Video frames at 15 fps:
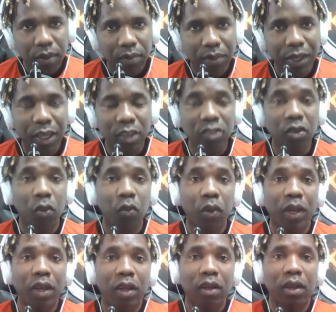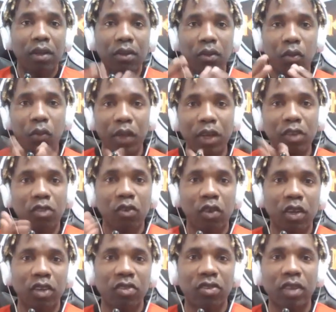winners
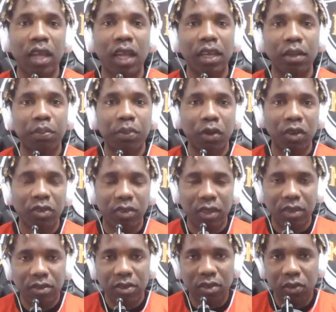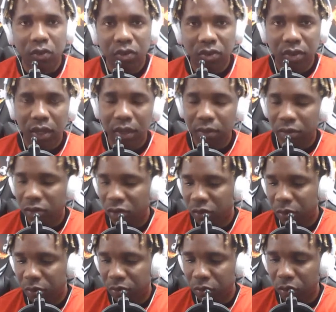understand the process, as I was saying
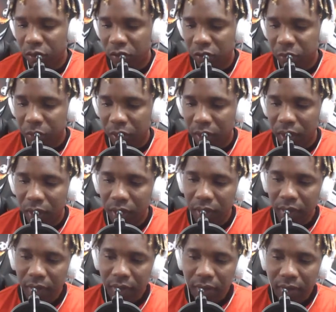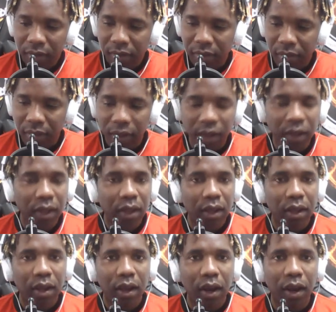just before this break. There
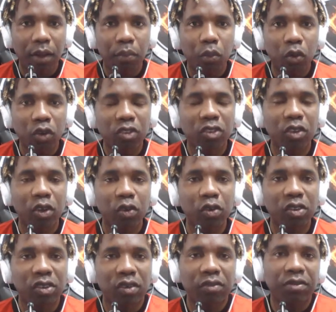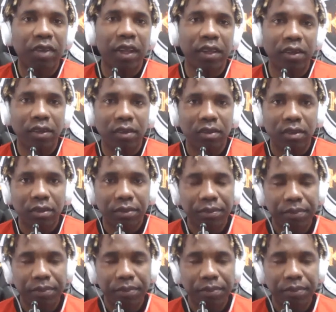are more solution finders.